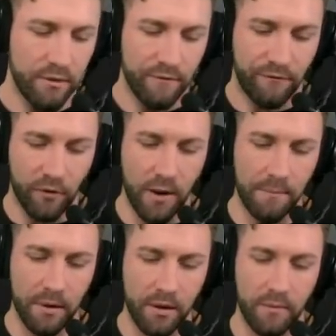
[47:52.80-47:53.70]

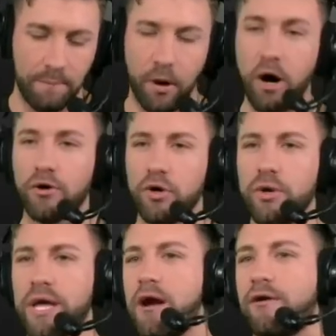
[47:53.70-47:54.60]
from Paul
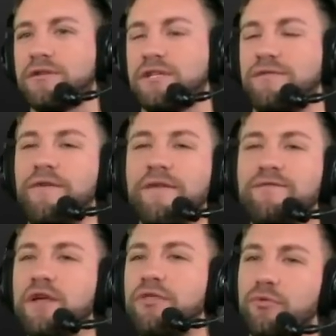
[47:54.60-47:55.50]
Gutierrez's
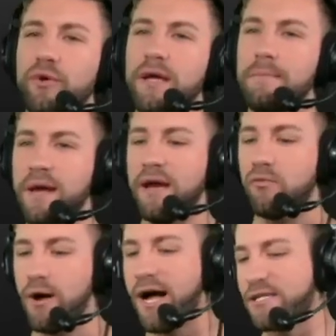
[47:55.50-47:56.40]
53 man
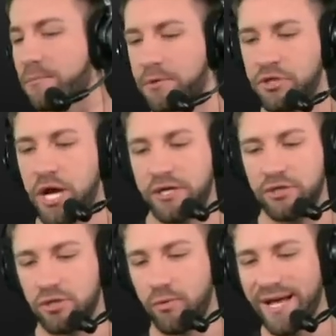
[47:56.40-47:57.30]
roster
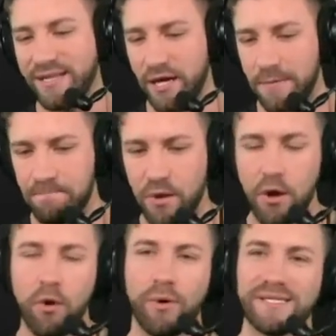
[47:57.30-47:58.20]
projection. So, what I did
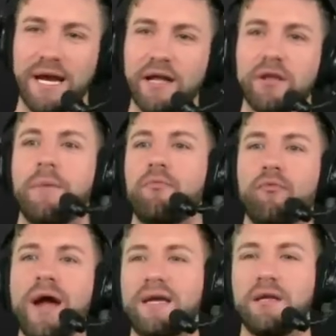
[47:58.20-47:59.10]
was I ended up
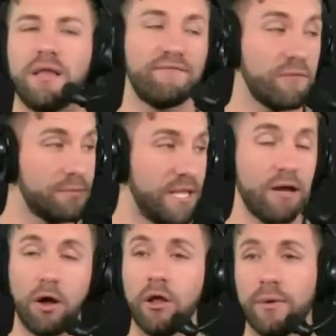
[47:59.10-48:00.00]
ranking them from
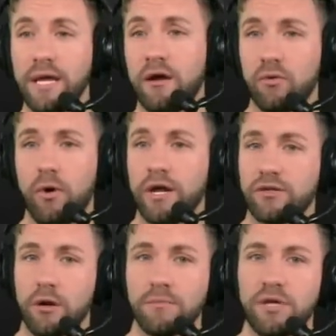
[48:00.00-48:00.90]
10 all the way down to 1 in
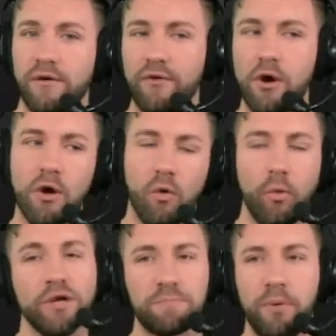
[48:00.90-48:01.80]
terms of
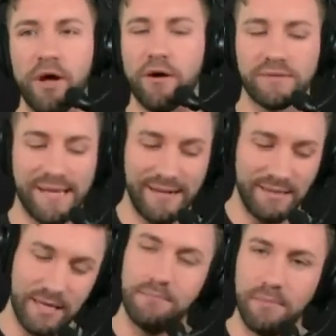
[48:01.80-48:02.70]
which players that
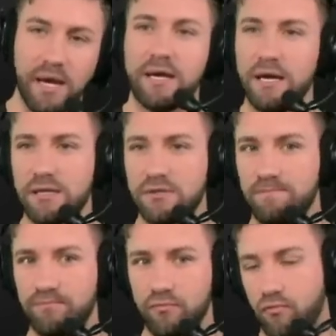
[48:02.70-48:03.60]
didn't make his
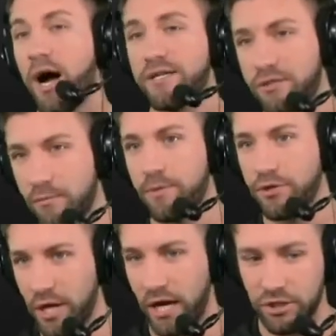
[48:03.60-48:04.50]
roster
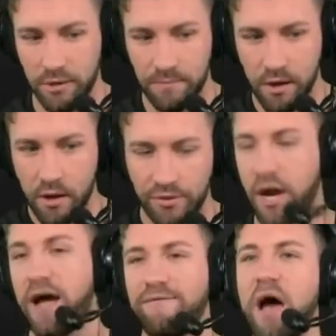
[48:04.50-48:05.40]
projection that
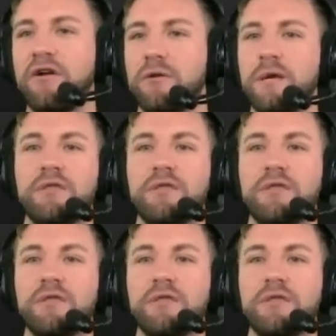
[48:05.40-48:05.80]
I found to be